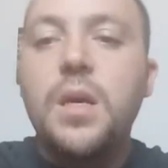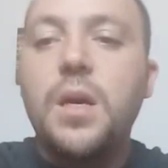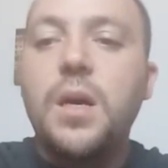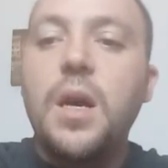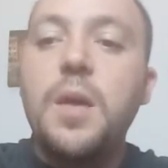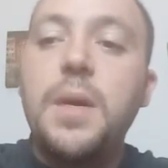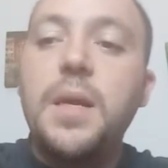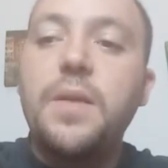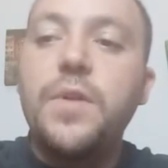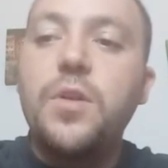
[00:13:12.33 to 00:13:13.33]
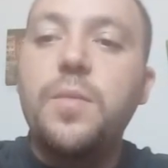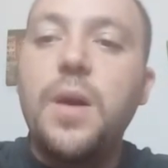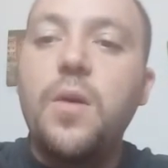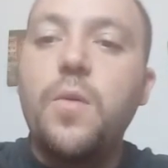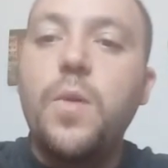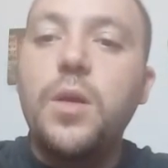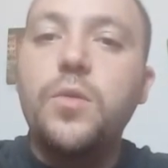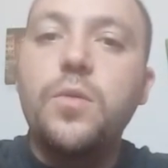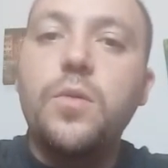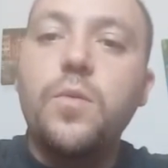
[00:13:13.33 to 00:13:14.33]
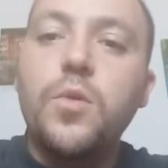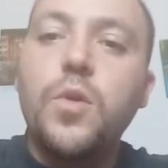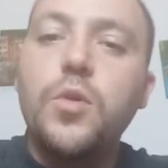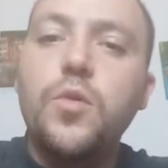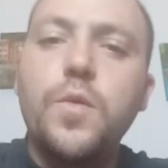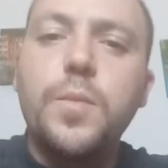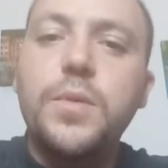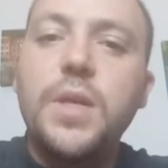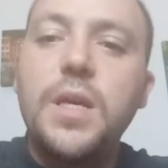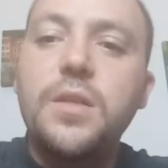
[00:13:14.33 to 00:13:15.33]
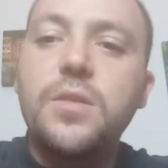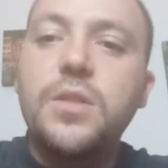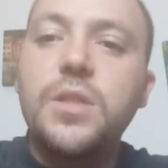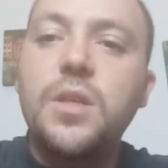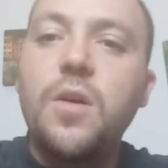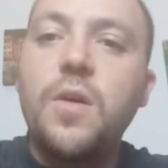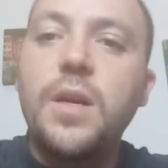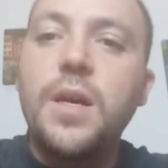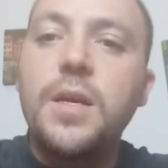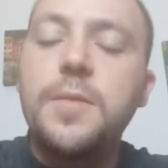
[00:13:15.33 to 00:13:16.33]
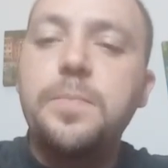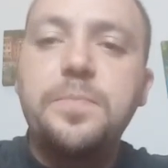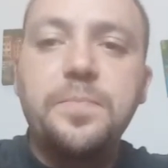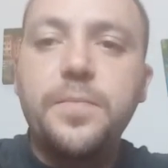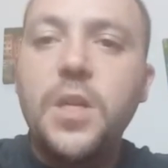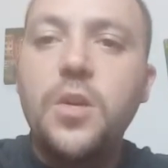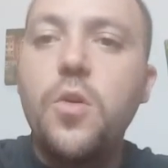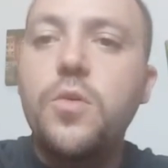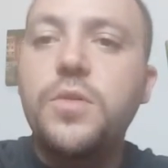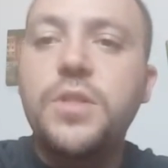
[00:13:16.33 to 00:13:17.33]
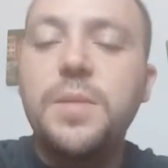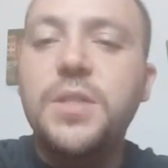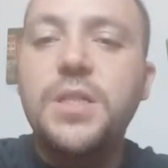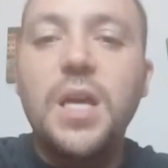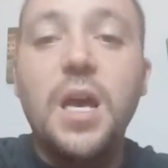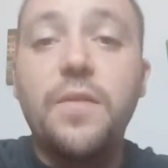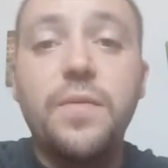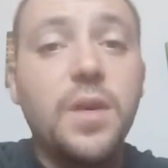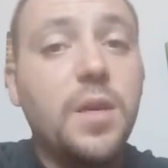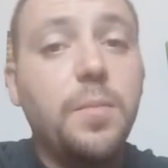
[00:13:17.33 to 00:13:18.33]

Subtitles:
I made a video about what do I do with potatoes, you know, and I cooked some stuff,